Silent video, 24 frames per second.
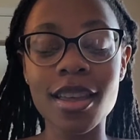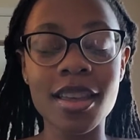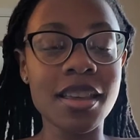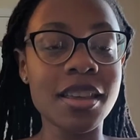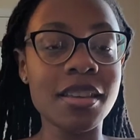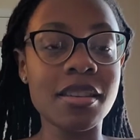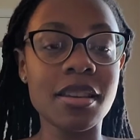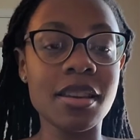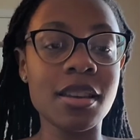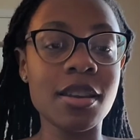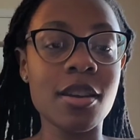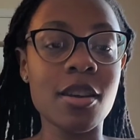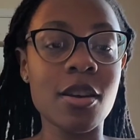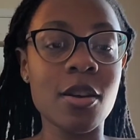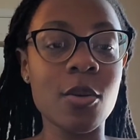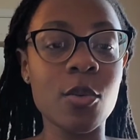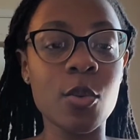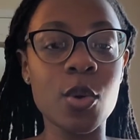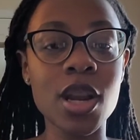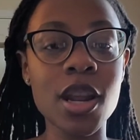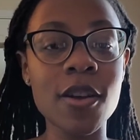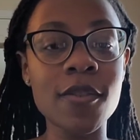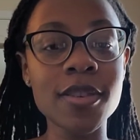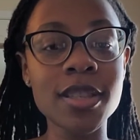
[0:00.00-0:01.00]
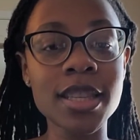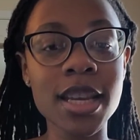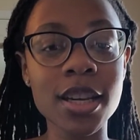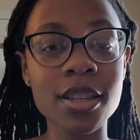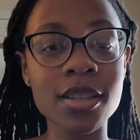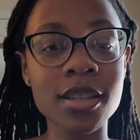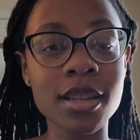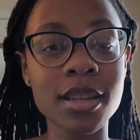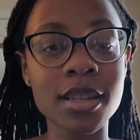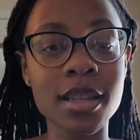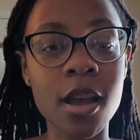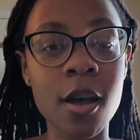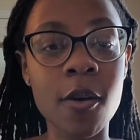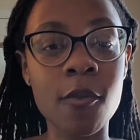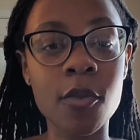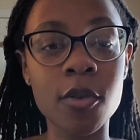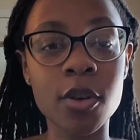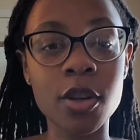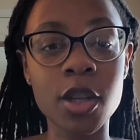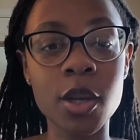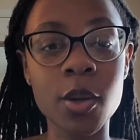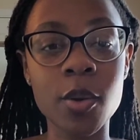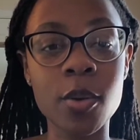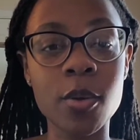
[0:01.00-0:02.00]
whatever section is helpful
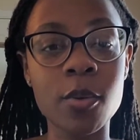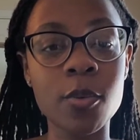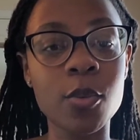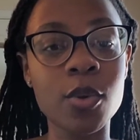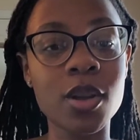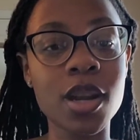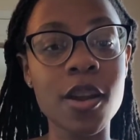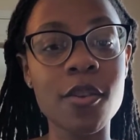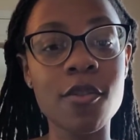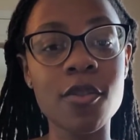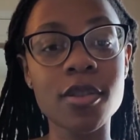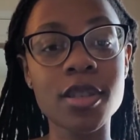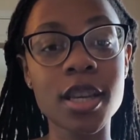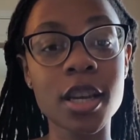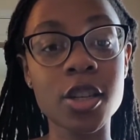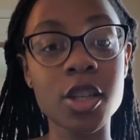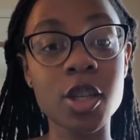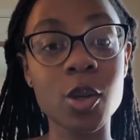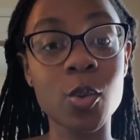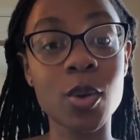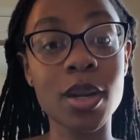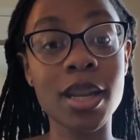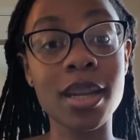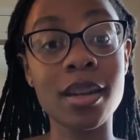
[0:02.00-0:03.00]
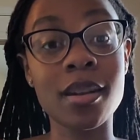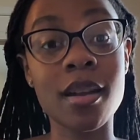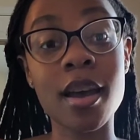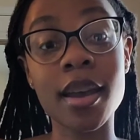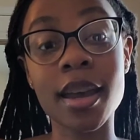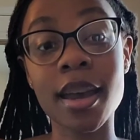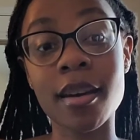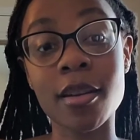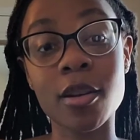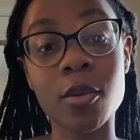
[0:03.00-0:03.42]
to you, whatever section you want to knock